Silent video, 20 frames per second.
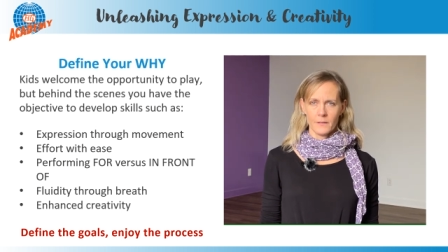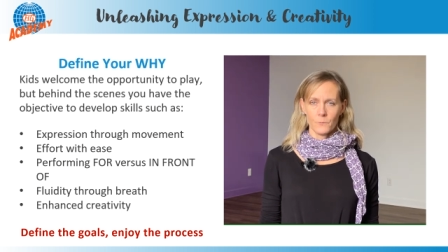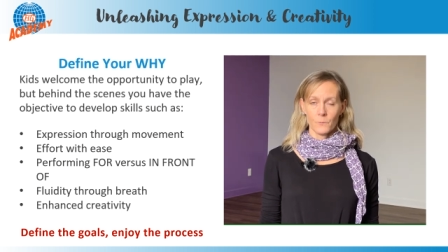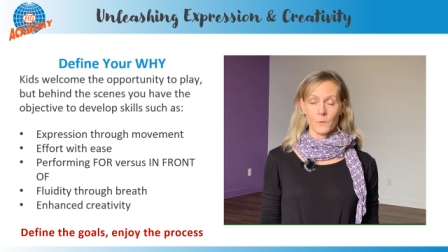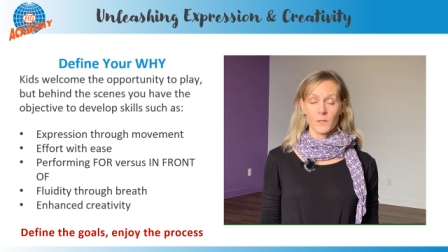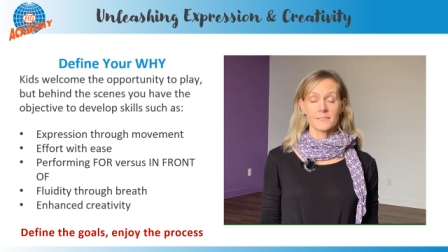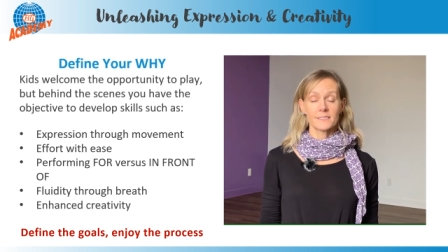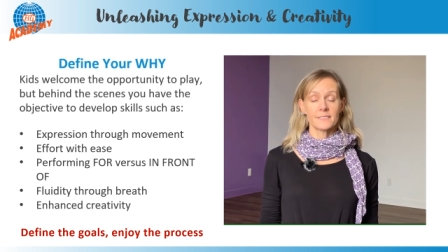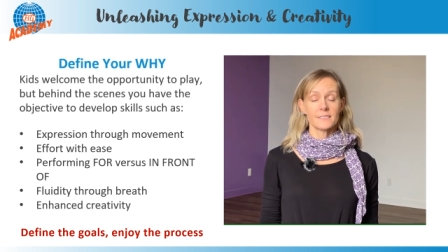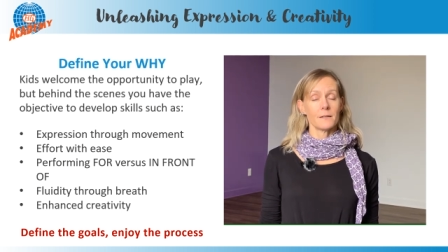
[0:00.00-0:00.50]

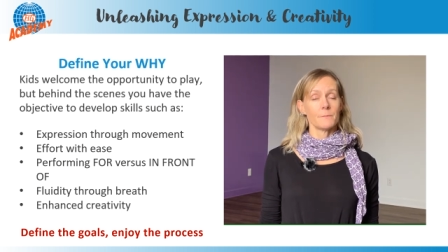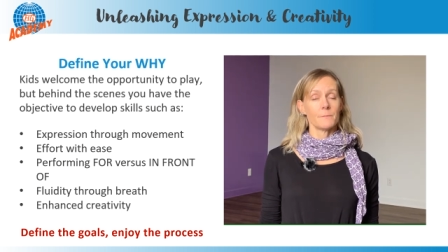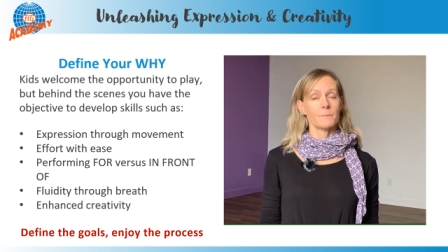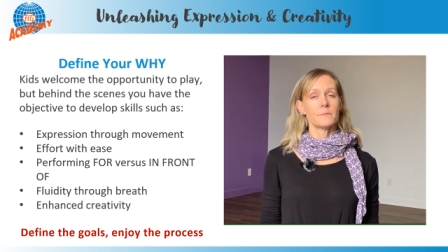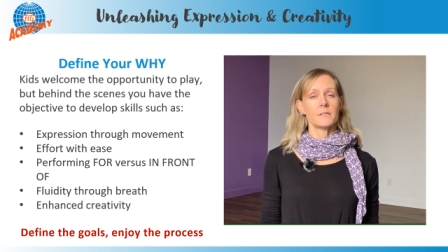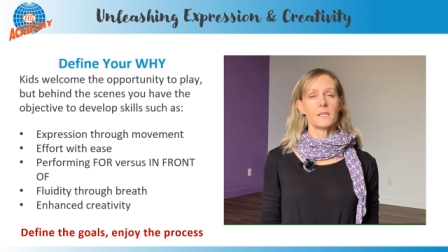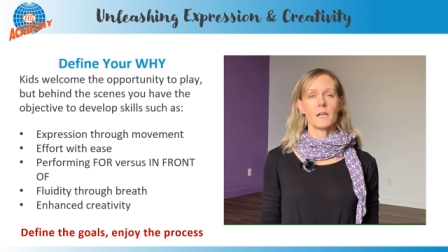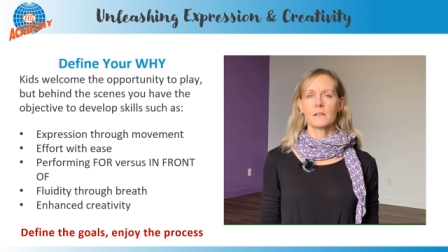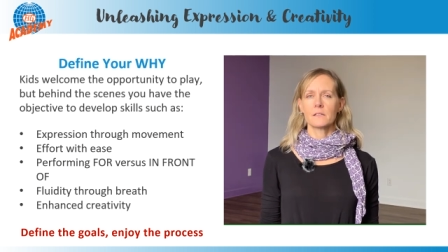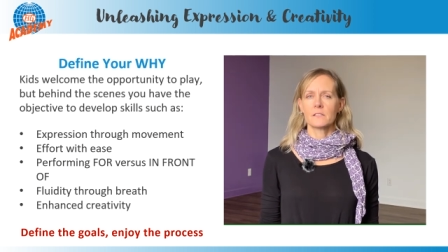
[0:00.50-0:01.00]
While
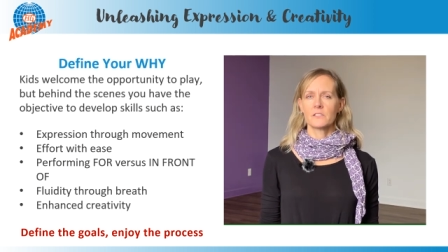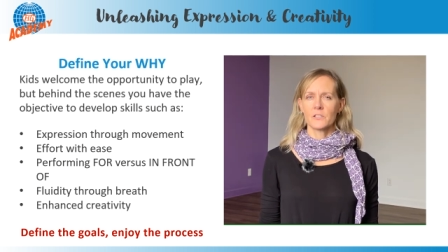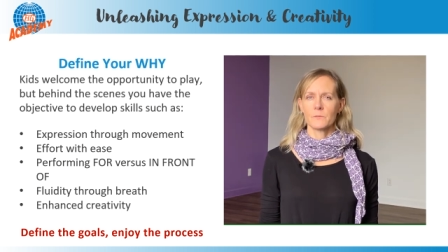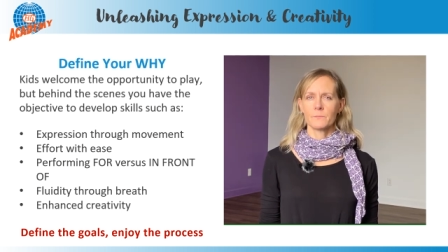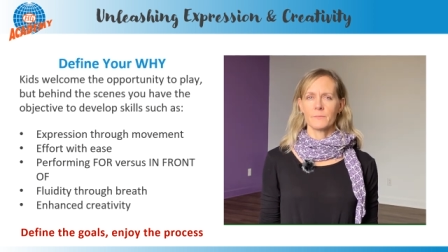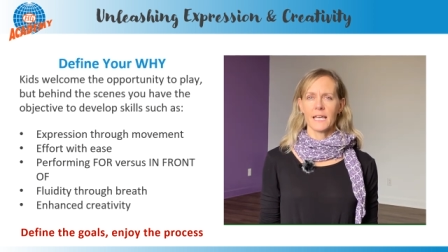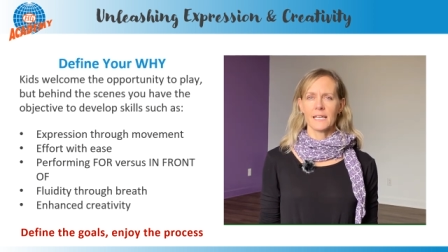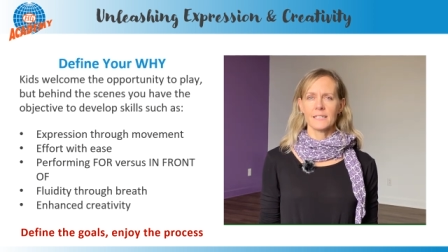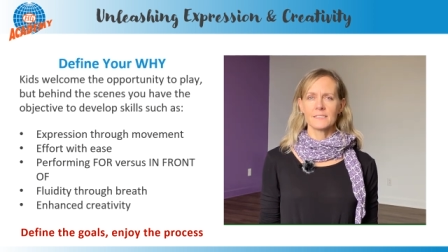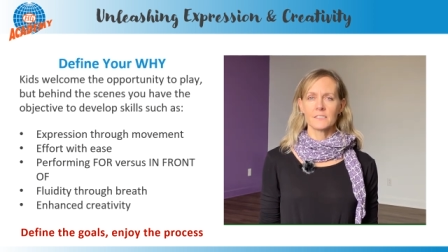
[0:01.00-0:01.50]
some young
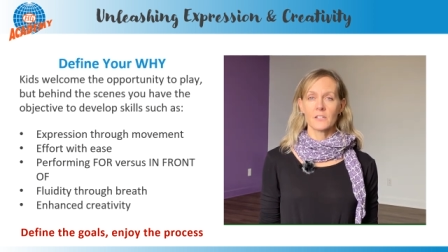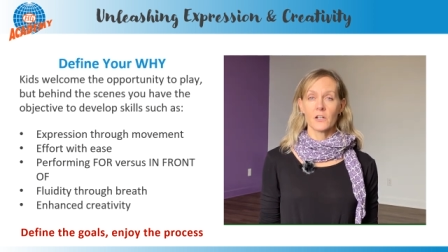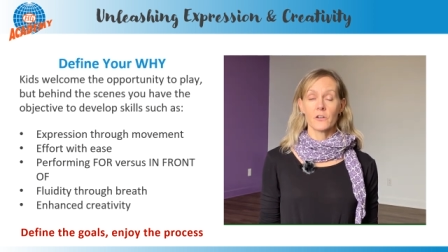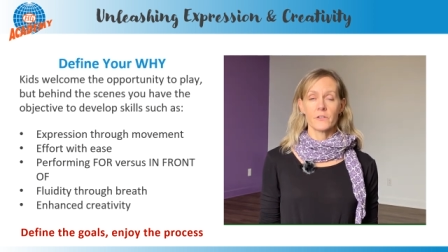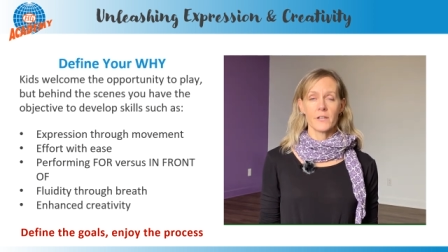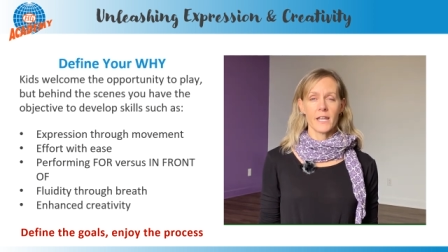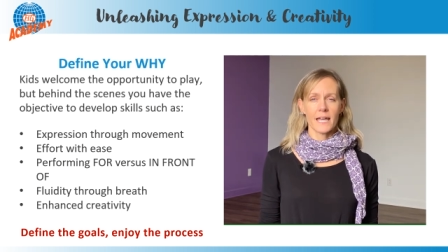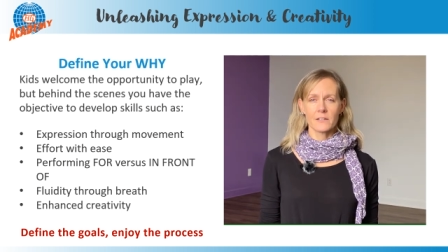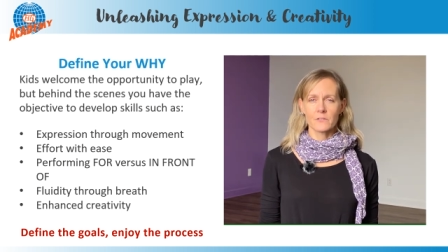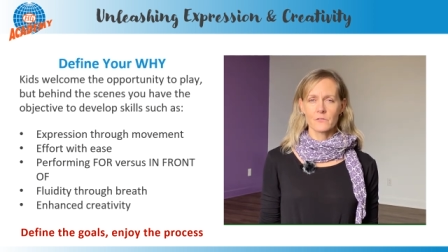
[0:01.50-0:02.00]
gymnasts are
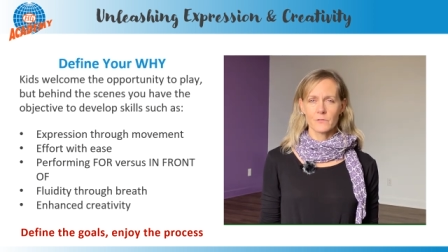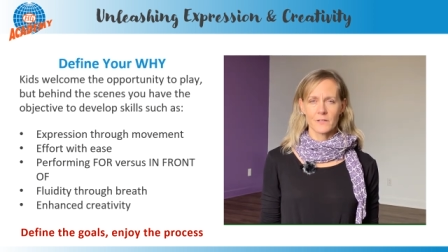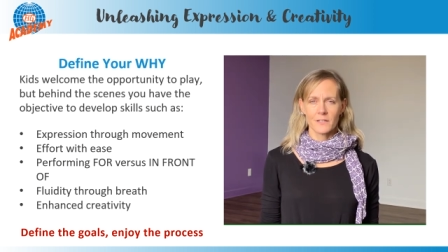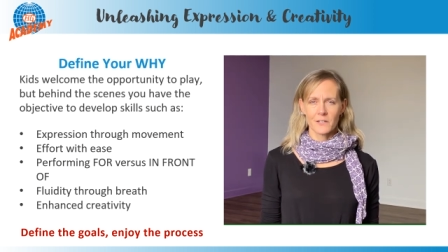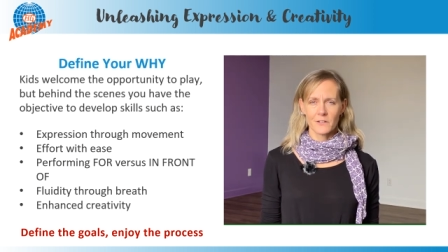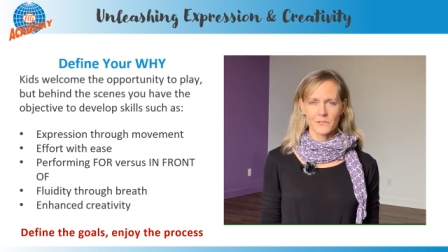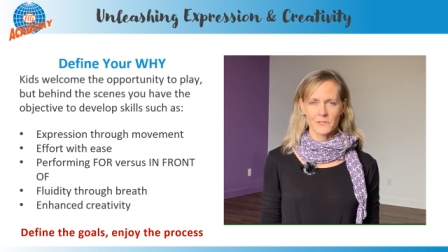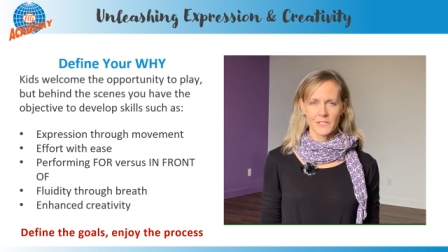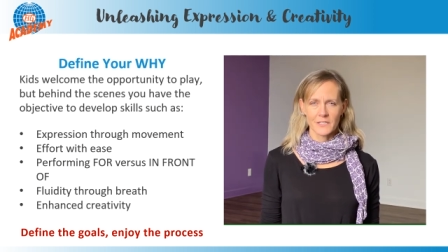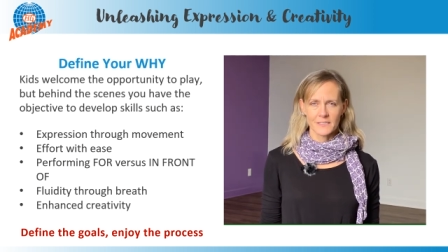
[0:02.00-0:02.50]
naturally
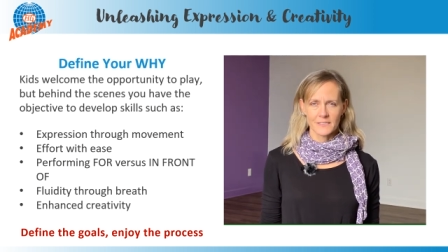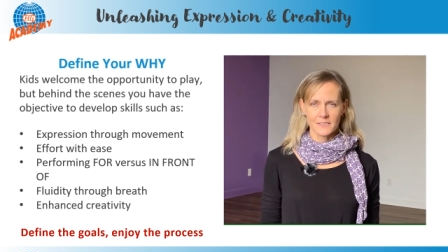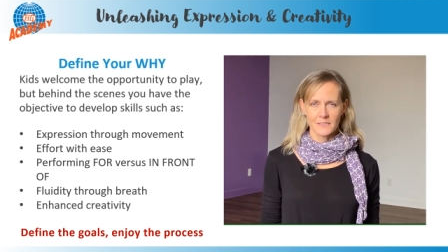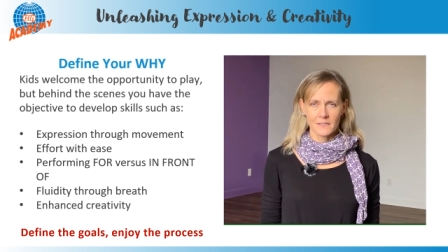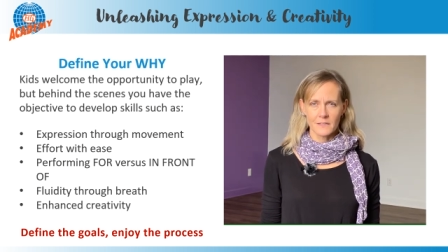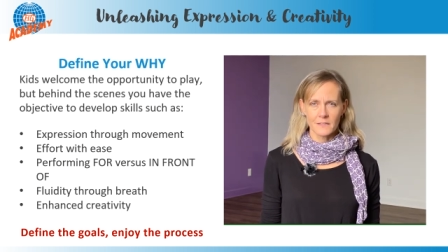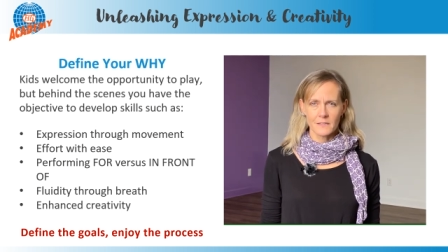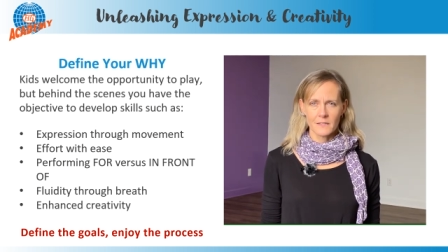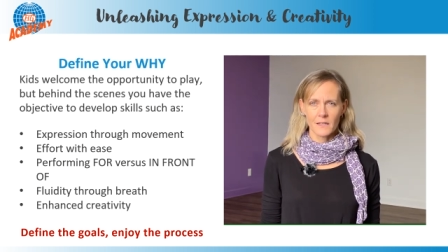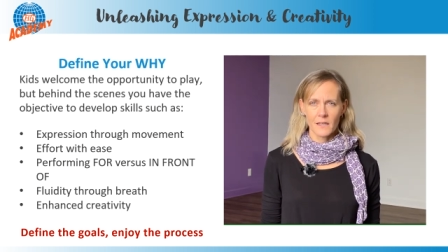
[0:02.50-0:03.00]

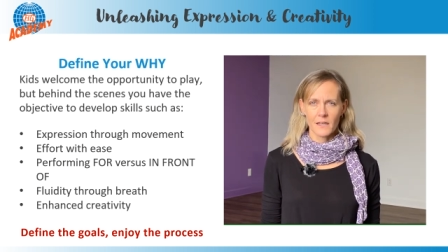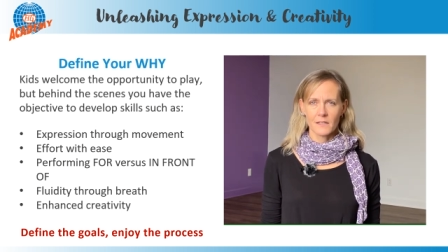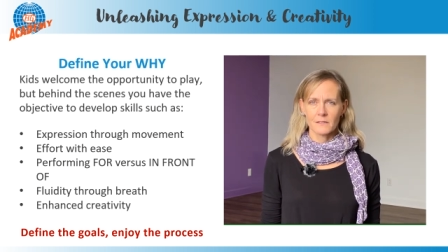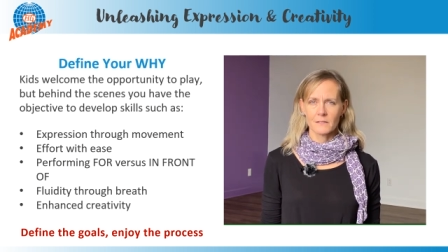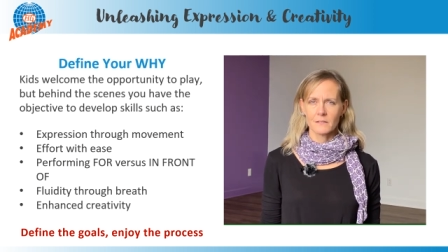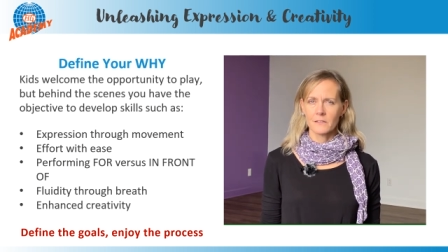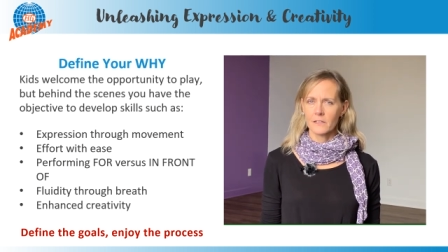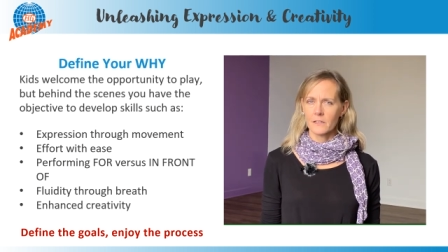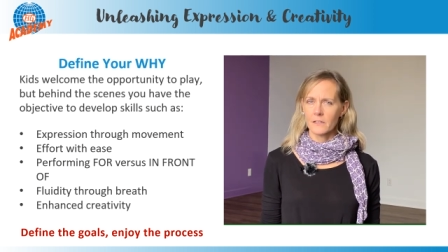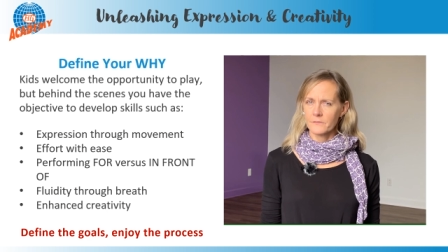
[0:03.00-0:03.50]
artistic
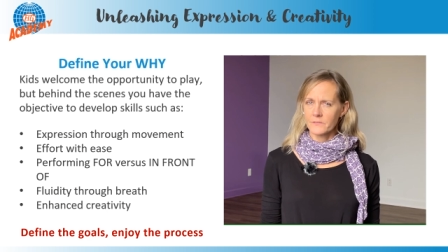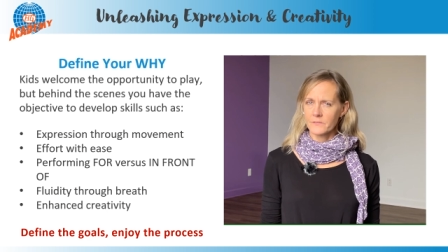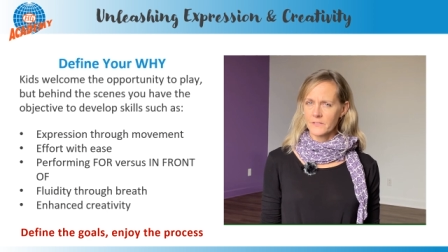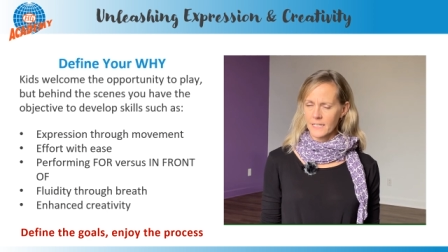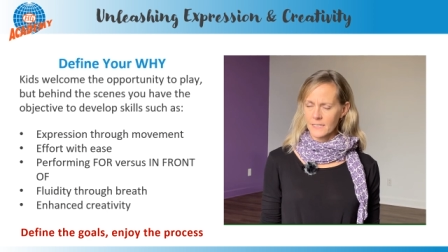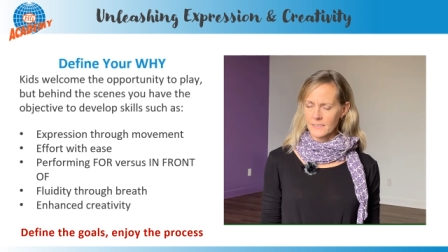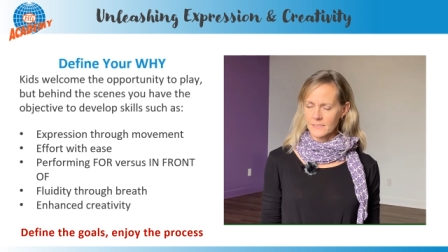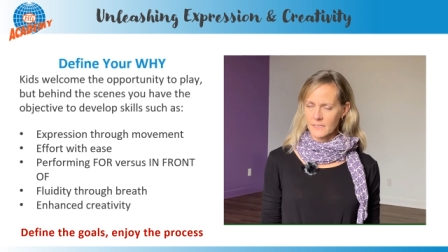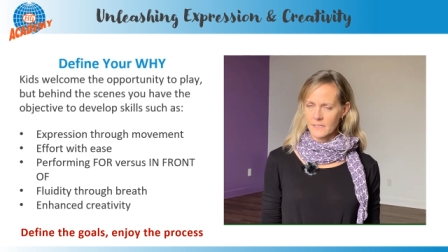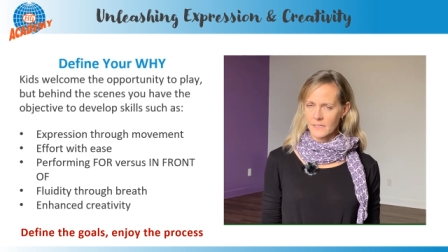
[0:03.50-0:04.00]
and love
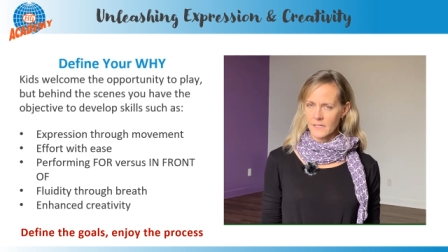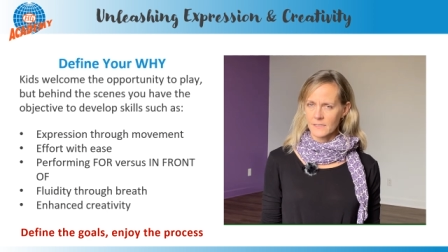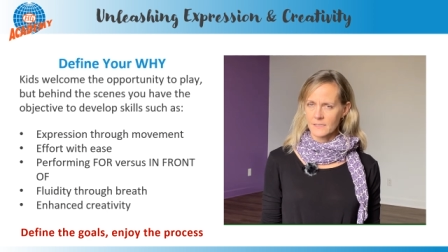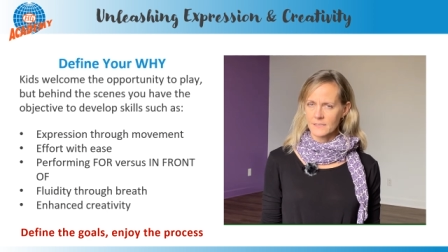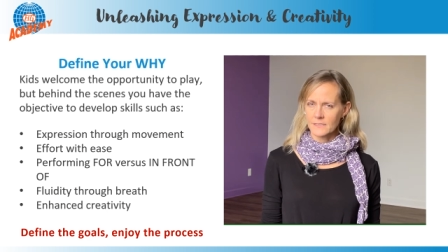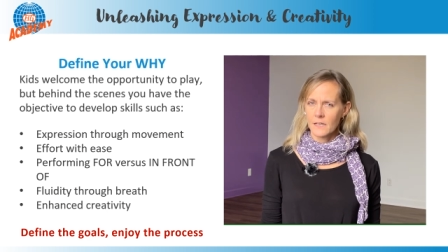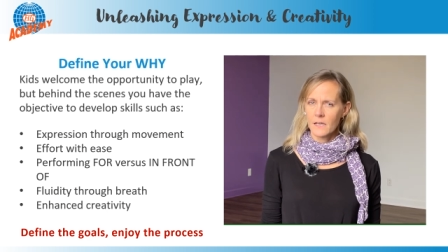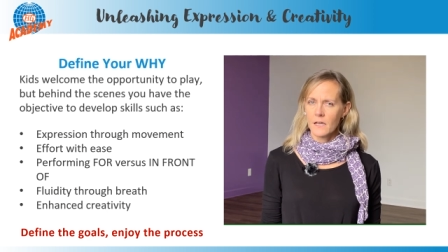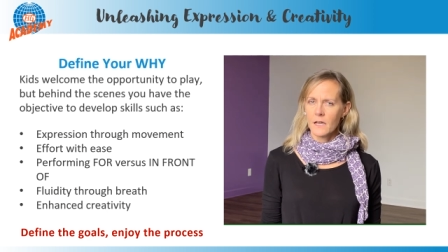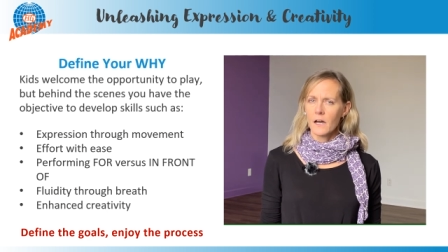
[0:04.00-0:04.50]
dance class,